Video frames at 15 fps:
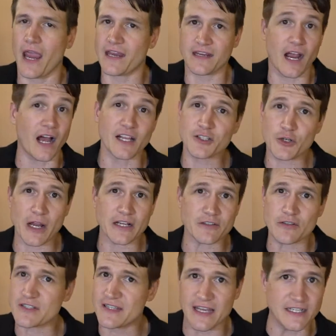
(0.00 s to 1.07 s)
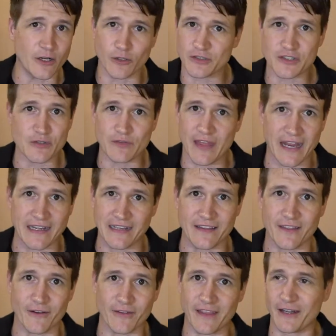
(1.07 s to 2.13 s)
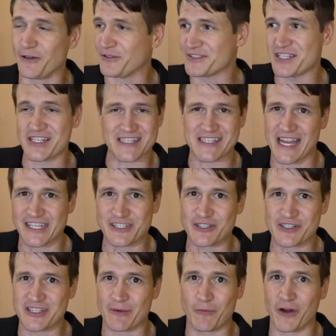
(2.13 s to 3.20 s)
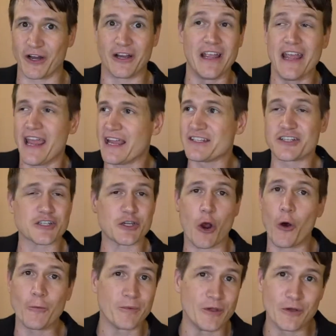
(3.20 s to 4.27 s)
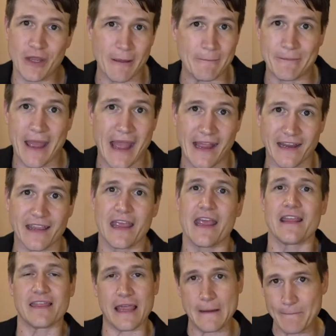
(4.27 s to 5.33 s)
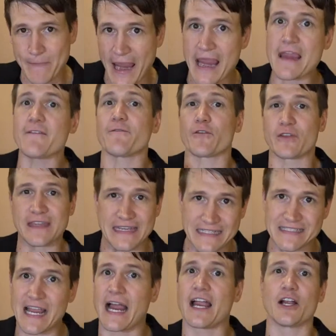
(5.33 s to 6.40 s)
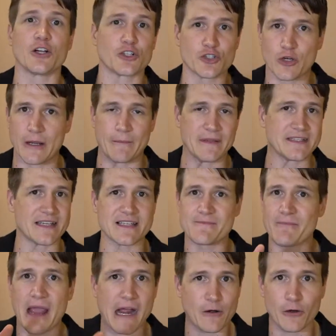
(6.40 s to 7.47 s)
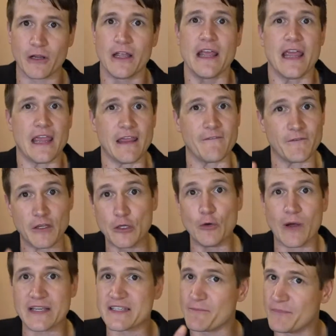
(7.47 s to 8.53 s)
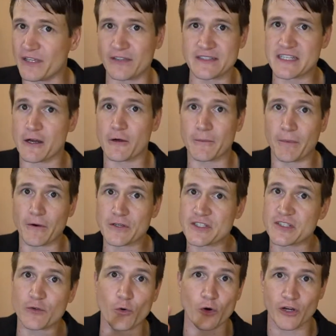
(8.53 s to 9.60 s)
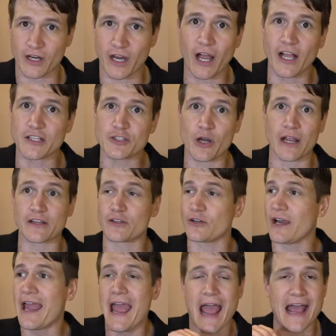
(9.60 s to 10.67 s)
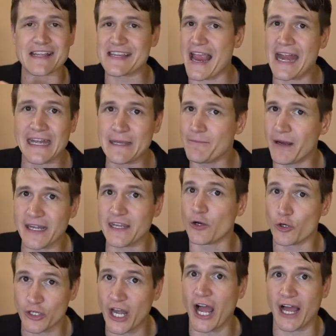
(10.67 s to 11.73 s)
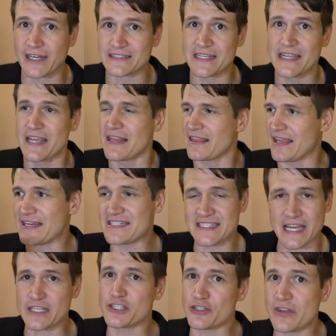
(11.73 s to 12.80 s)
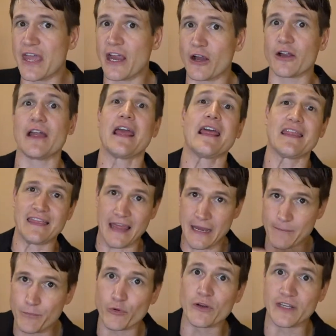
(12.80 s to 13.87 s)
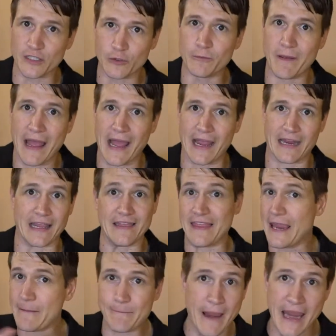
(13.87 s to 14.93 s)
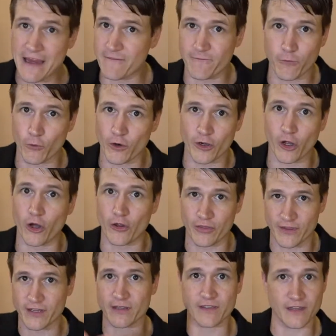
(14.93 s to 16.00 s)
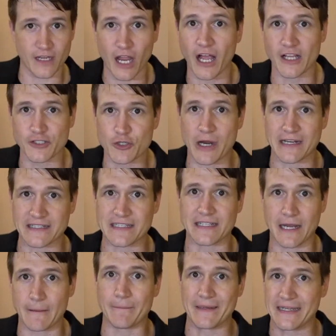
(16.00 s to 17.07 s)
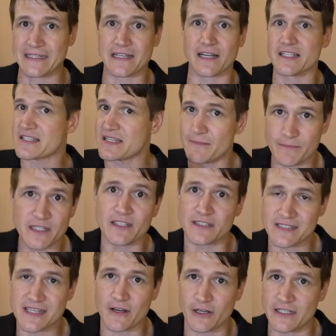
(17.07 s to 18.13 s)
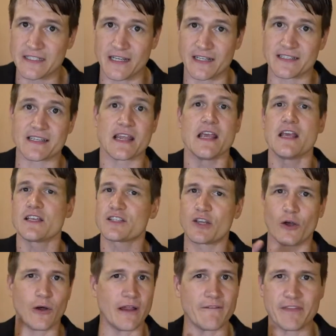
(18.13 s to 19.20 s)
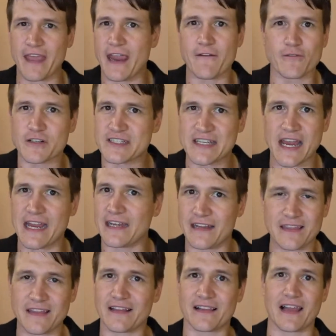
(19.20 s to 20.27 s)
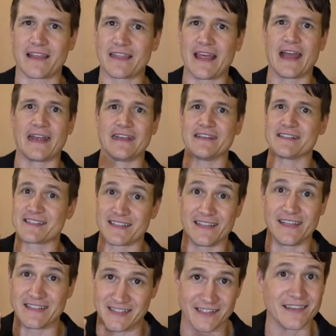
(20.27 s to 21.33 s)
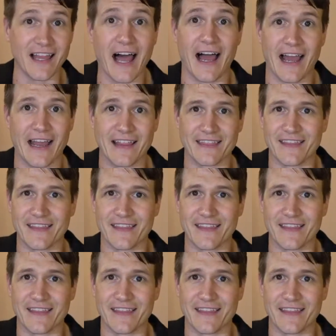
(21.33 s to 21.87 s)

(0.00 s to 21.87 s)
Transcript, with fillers: And contractors, they don't do that either. They don't just send you somewhere and just hope you get back they pay for the entire trip. It doesn't matter if you, as a military person or a contractor, has any money or not. They send you there, they bring you back, and they pay for it all. The, the contracting company does, the military does. So if they ever say anything like that, is it's a lie.